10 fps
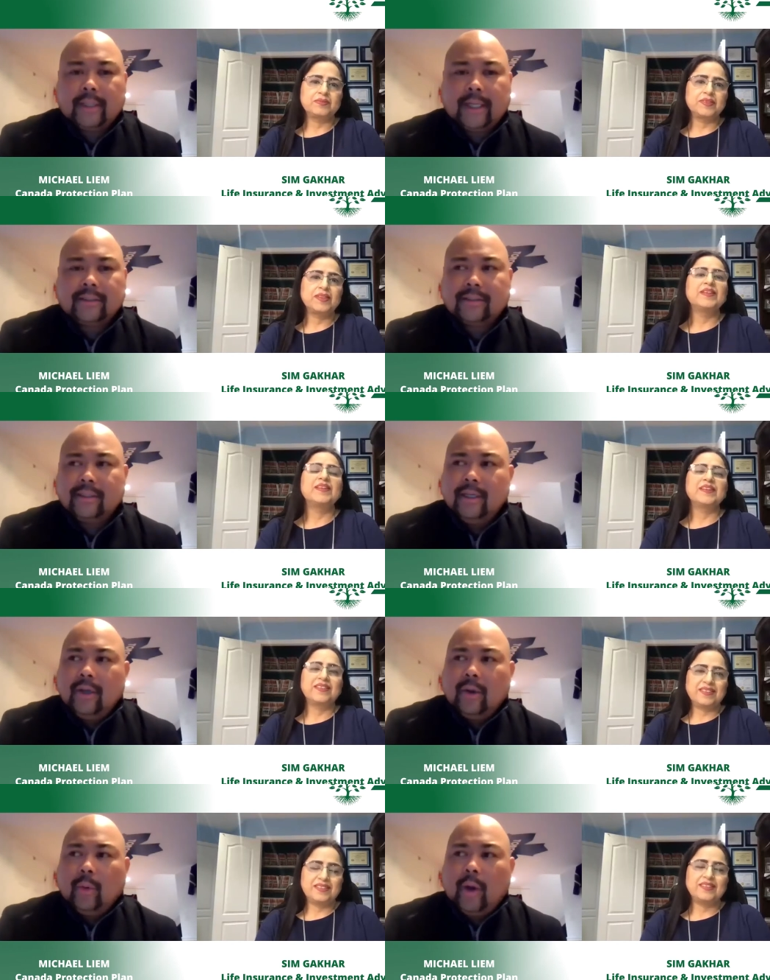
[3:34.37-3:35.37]
Speaker 1: that's
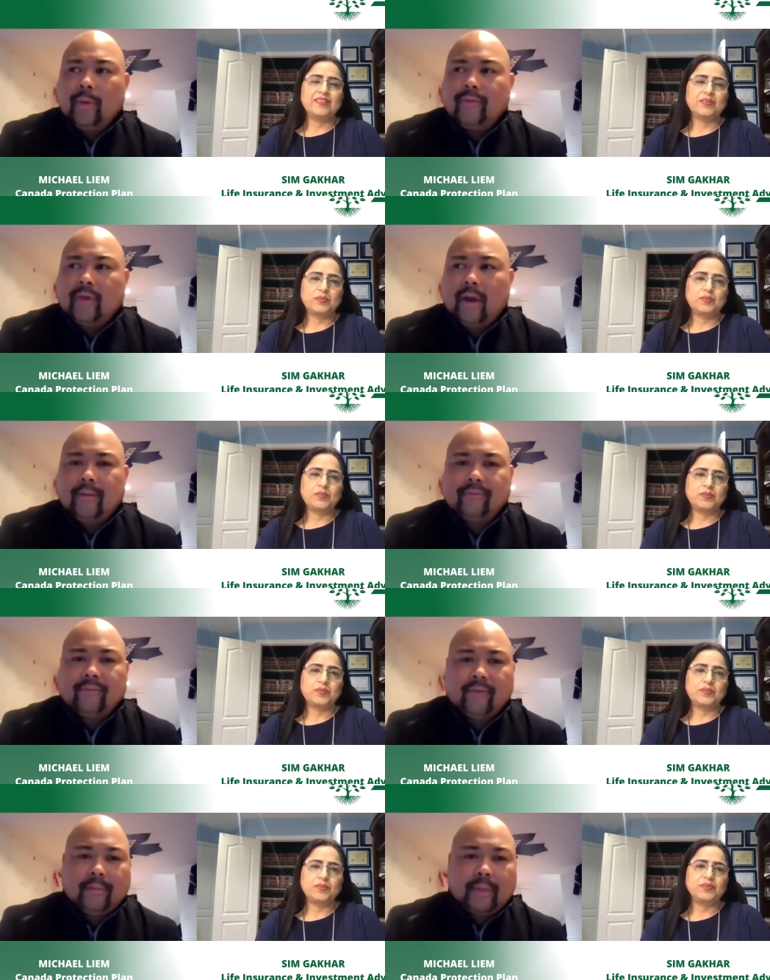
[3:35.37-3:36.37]
where we've come
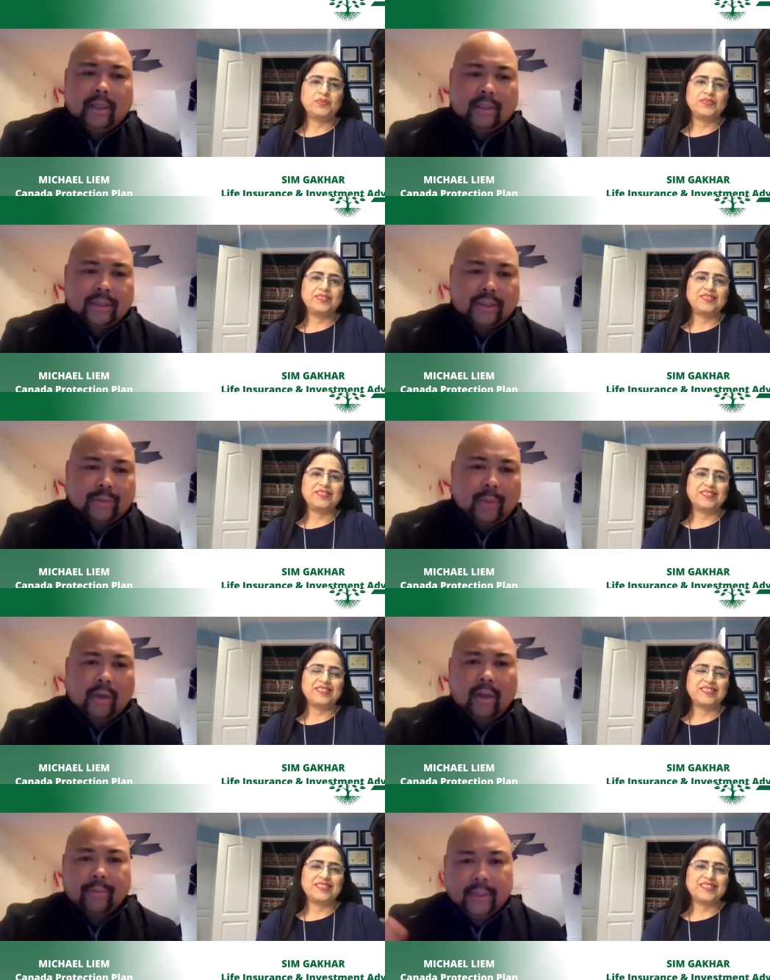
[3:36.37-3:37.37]
from, such a small
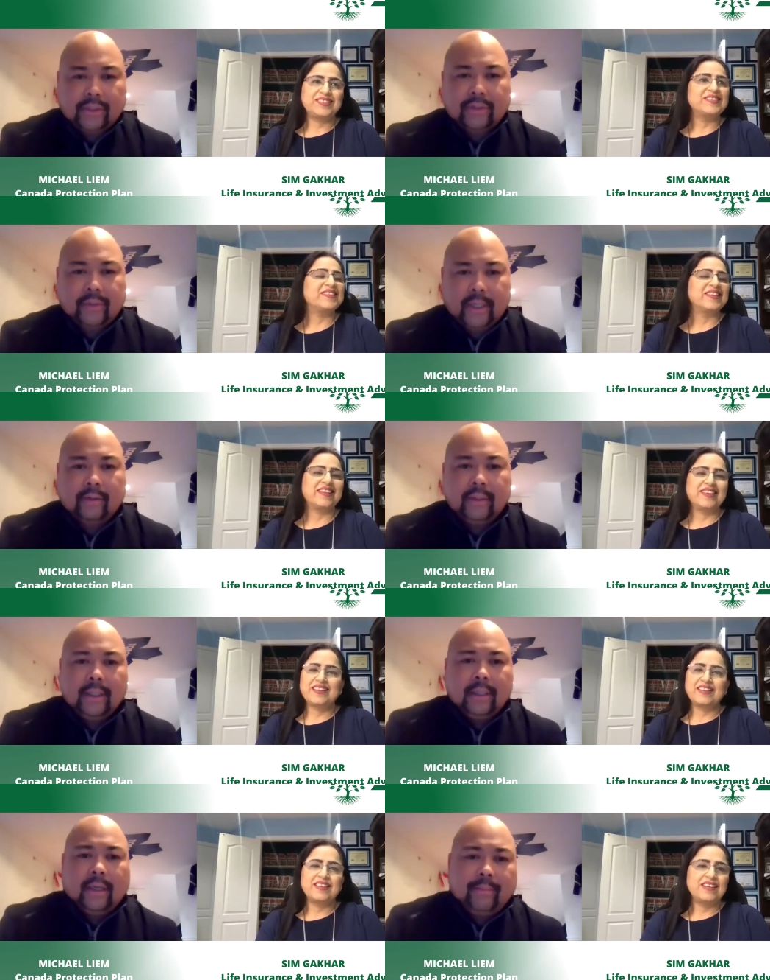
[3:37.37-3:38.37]
company to now
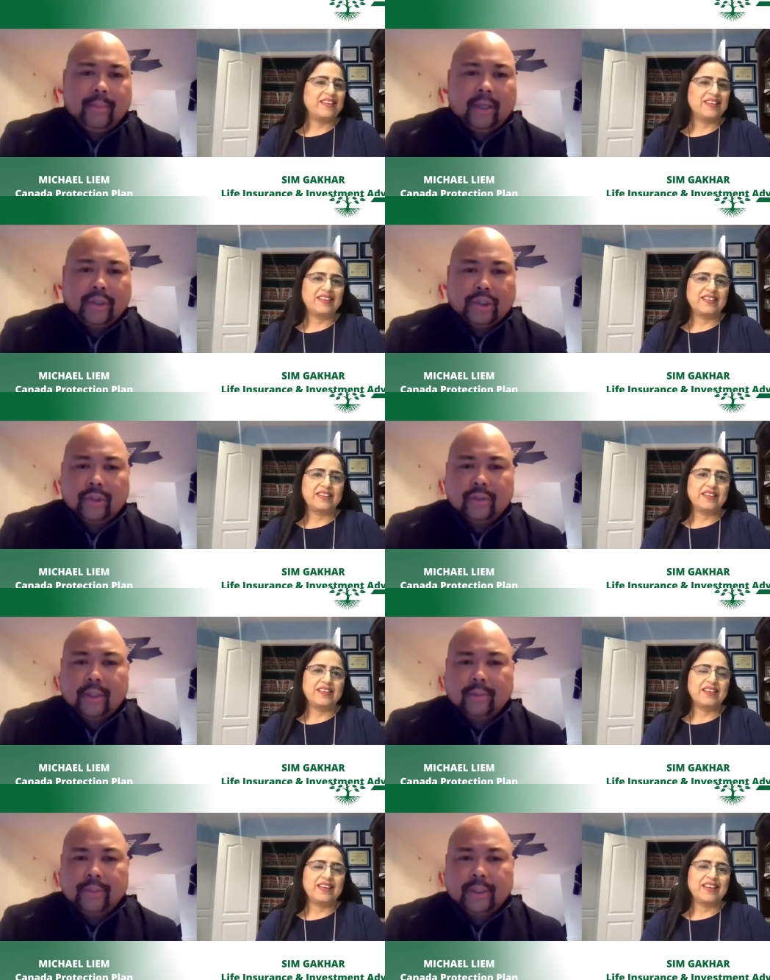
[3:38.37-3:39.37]
a big insurance
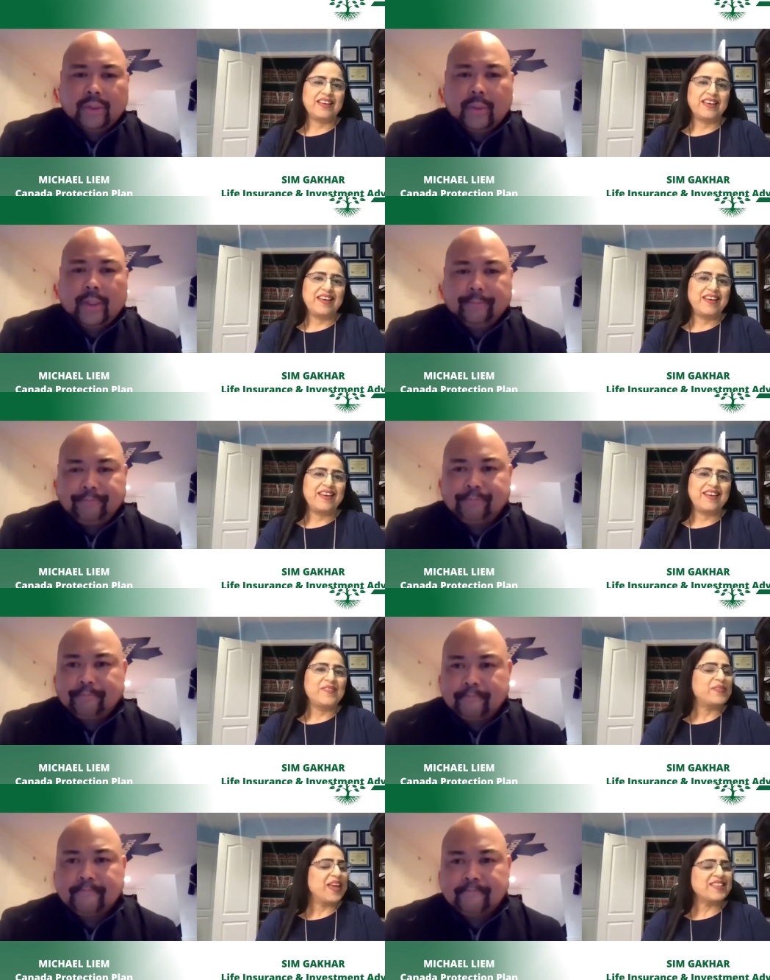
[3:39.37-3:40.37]
company as well.
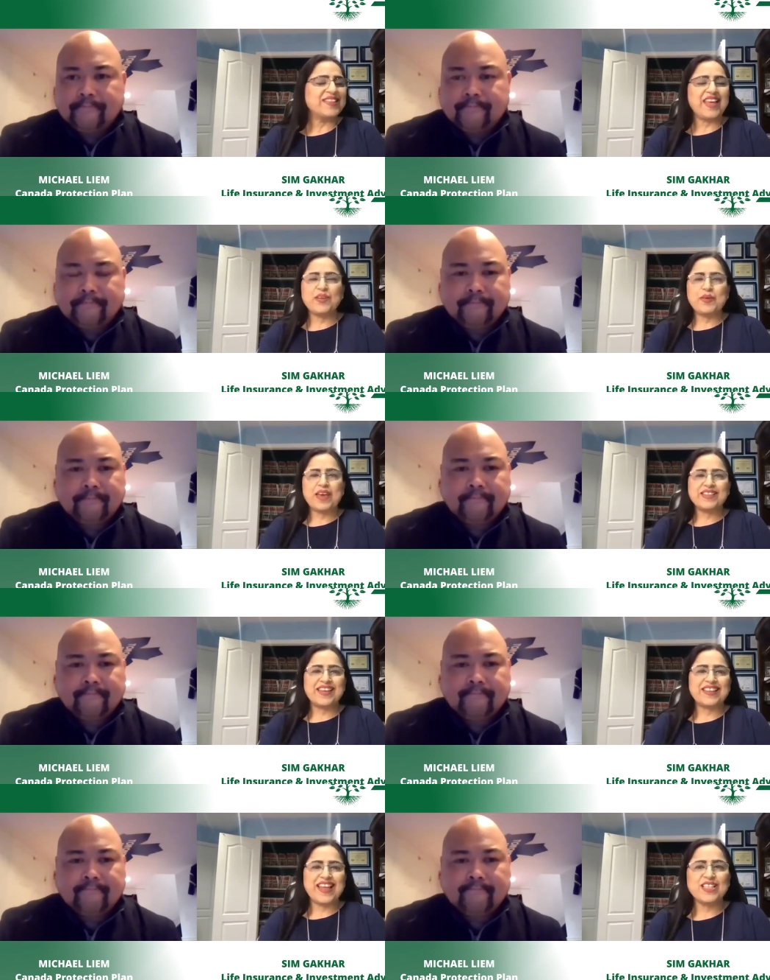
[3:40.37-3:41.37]
Speaker 2: Isn't that
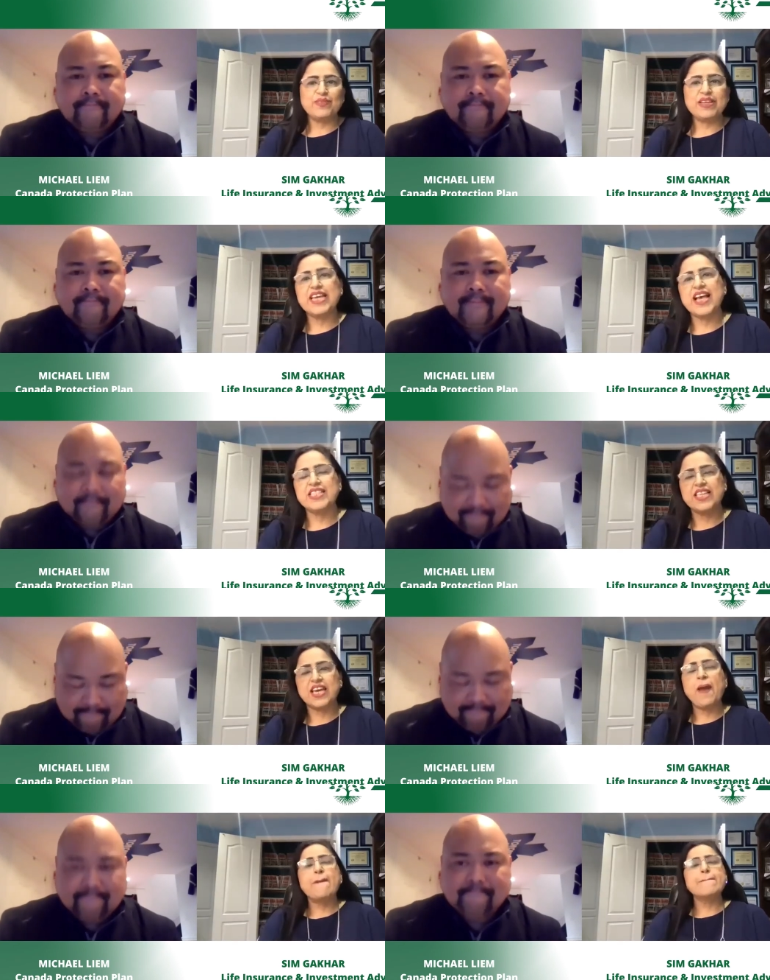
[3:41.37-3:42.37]
amazing? That's
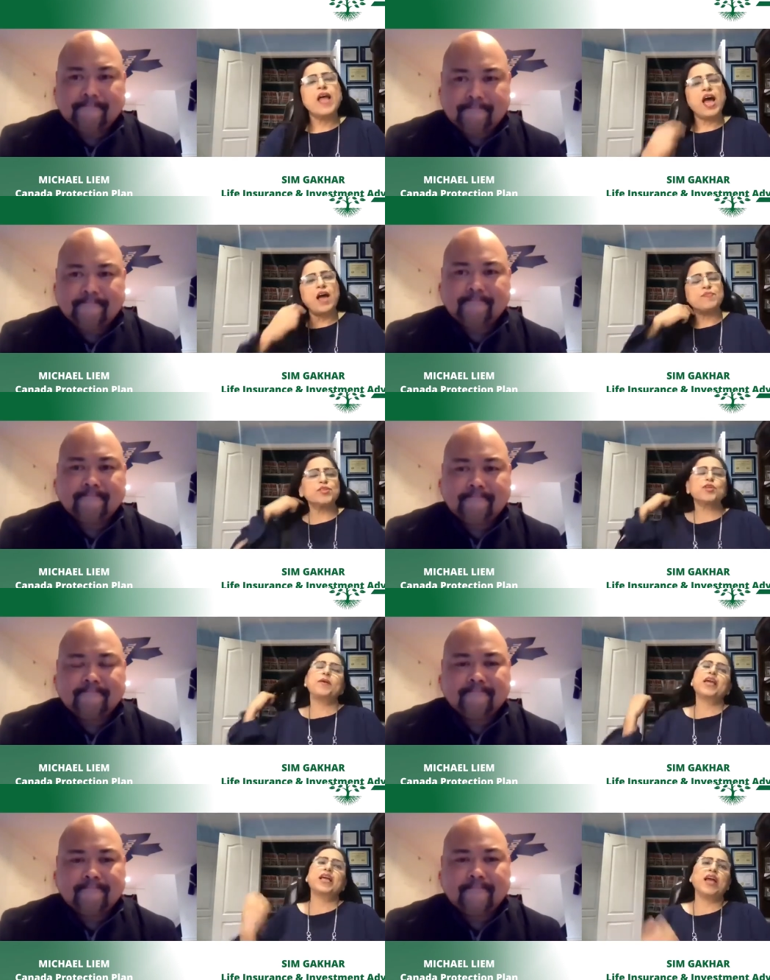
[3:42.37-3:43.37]
fantastic. So
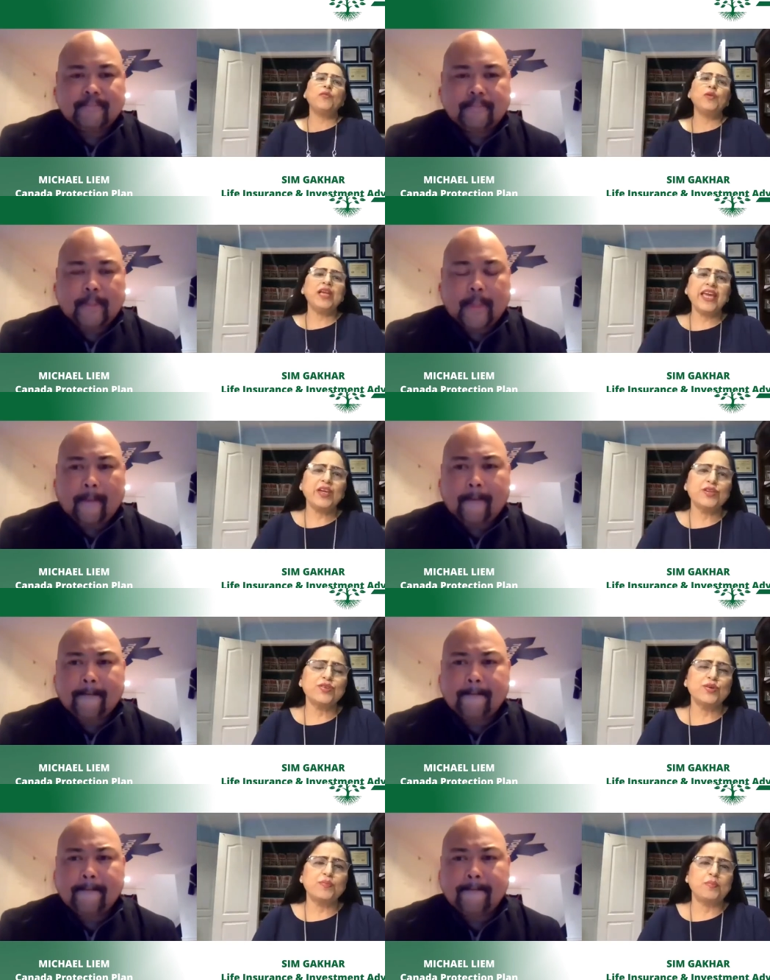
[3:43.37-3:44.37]
Michael, I would like you
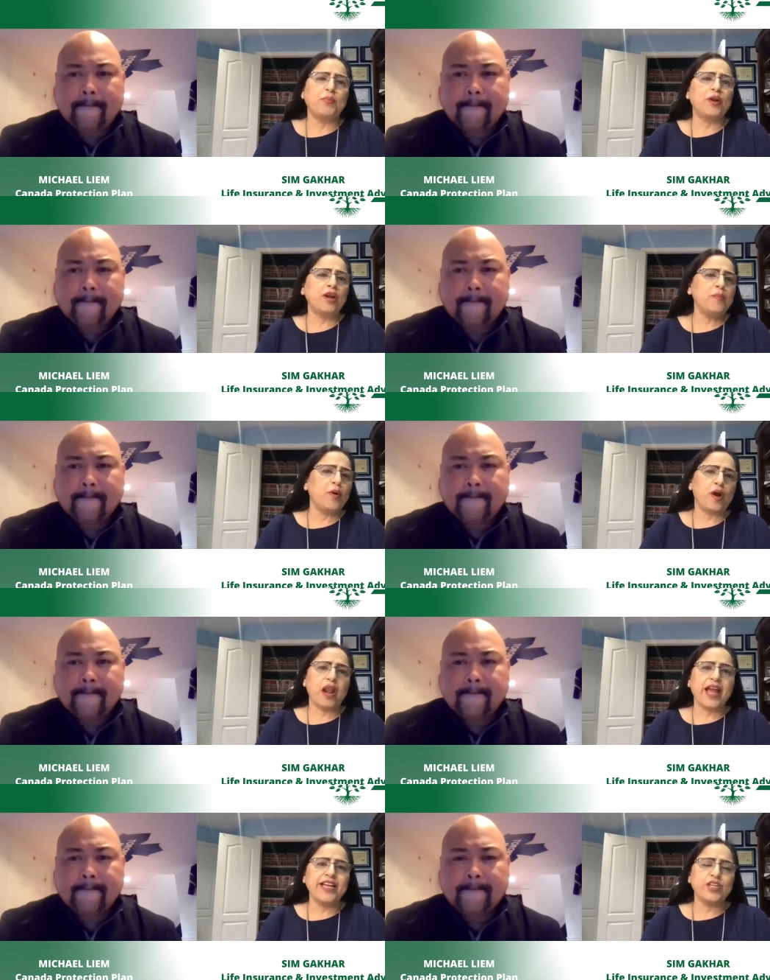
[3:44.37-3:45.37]
to put a little more
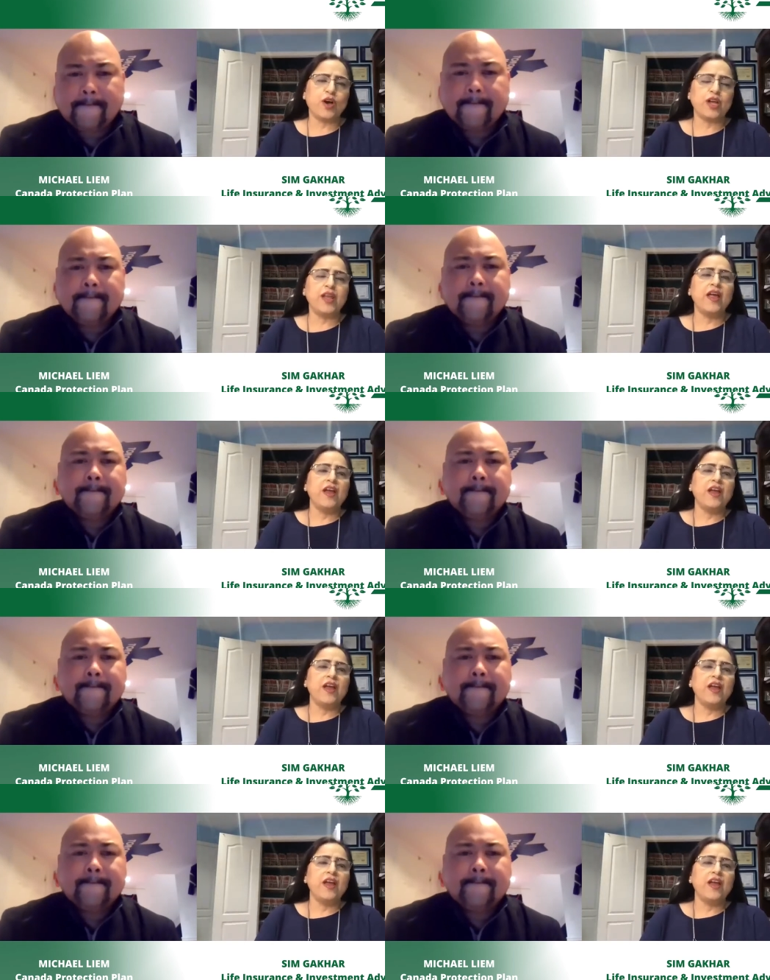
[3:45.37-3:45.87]
light on